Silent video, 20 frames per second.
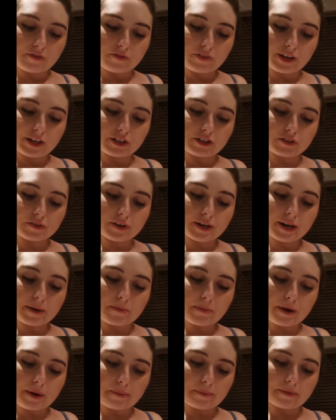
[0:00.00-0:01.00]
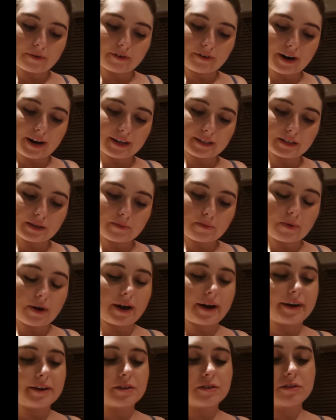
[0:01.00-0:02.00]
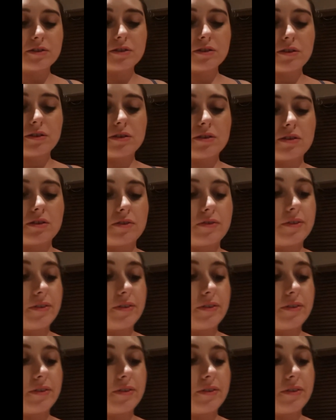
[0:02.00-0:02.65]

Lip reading: featuring memorizing patterns on the